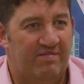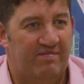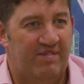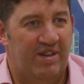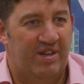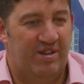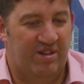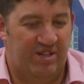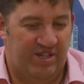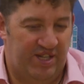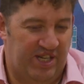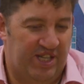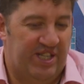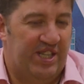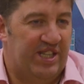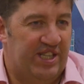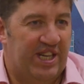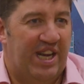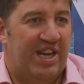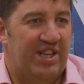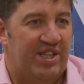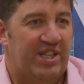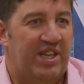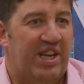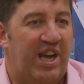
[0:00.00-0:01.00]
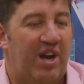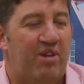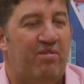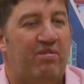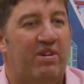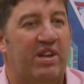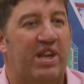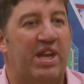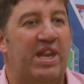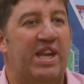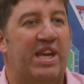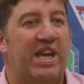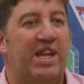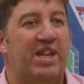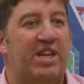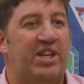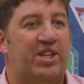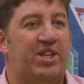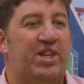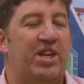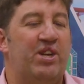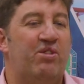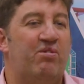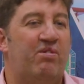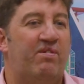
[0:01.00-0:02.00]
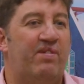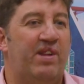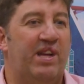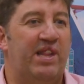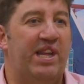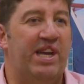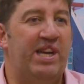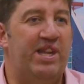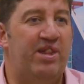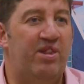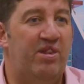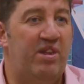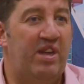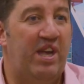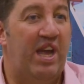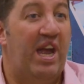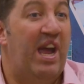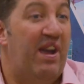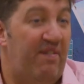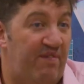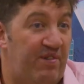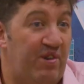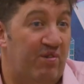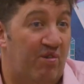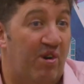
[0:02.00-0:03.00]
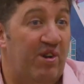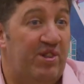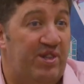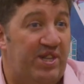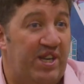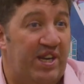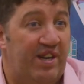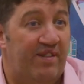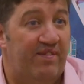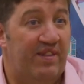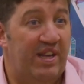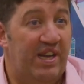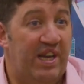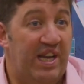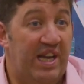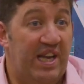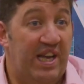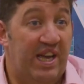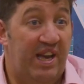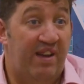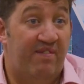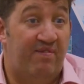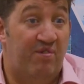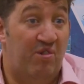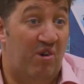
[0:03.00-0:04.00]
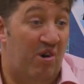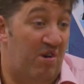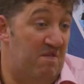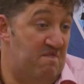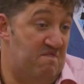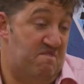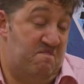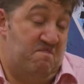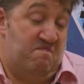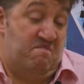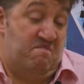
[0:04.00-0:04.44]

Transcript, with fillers: Because this is actually how we're going to get this thing over the line, if you want it. If not,